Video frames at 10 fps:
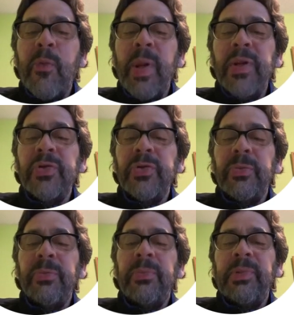equation
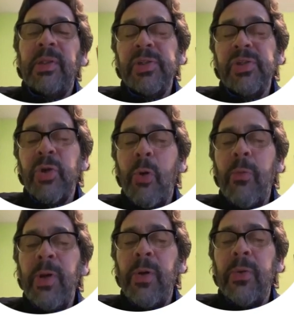that is shown
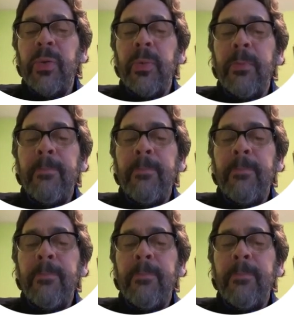below,